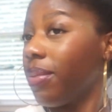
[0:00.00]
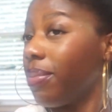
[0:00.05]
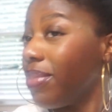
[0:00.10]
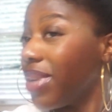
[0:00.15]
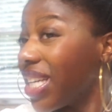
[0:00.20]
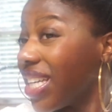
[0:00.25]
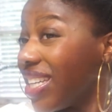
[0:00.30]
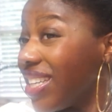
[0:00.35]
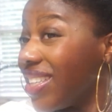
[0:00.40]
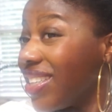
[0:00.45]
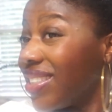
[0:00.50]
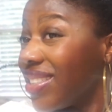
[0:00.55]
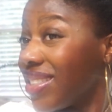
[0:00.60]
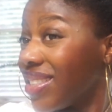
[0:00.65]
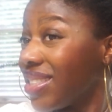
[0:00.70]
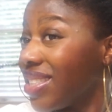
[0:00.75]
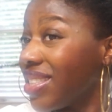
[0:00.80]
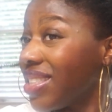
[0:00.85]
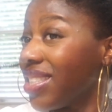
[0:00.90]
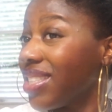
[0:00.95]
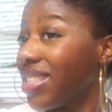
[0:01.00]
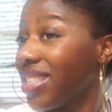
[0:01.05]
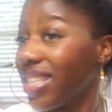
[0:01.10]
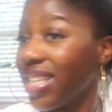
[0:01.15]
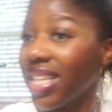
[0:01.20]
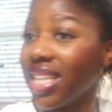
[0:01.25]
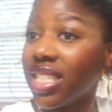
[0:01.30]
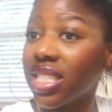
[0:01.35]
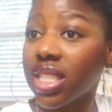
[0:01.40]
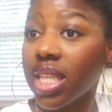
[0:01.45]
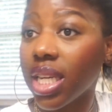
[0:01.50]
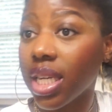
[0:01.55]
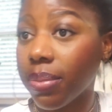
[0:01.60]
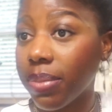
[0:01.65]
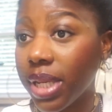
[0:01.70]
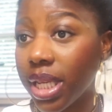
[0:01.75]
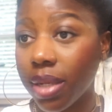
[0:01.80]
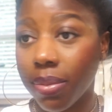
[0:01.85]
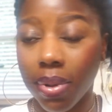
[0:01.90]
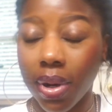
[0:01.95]
because it's gonna
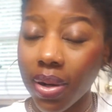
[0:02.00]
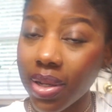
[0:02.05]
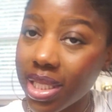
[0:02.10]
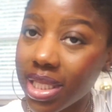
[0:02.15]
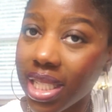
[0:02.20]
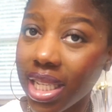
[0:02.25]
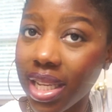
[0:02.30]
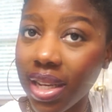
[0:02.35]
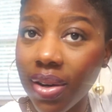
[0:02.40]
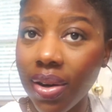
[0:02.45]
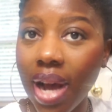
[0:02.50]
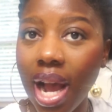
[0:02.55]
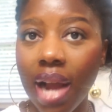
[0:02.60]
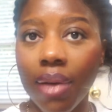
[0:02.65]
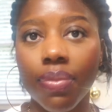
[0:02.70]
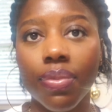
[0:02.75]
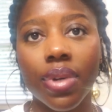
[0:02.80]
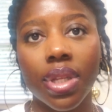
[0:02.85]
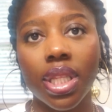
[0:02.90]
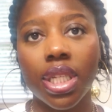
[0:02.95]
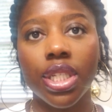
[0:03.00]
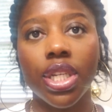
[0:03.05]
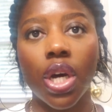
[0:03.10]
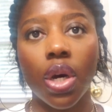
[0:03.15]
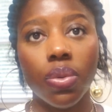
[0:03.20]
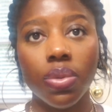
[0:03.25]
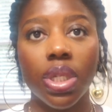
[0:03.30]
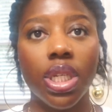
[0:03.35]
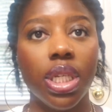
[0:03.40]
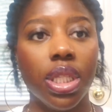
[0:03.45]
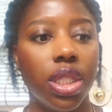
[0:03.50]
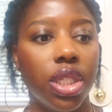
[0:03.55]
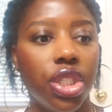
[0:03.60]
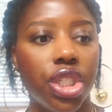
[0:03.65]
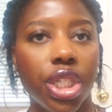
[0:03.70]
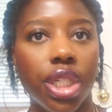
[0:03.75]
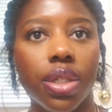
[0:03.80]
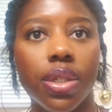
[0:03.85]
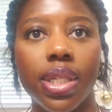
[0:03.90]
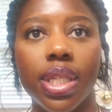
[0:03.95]
be in a ponytail. I really don't need the
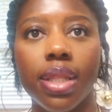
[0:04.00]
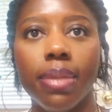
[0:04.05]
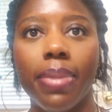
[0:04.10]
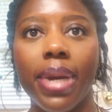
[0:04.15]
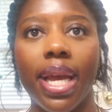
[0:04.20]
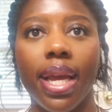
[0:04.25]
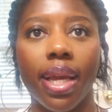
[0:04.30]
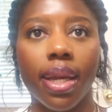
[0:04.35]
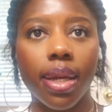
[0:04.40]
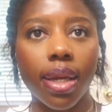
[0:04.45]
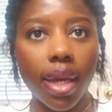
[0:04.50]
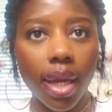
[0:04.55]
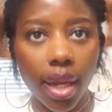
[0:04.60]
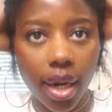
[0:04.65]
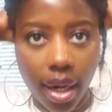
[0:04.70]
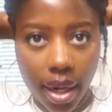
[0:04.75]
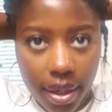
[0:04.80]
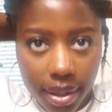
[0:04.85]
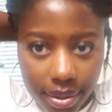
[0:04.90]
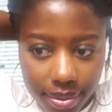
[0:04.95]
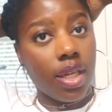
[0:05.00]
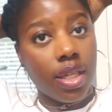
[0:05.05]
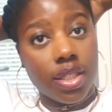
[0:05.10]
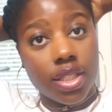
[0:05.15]
gel in the back at all.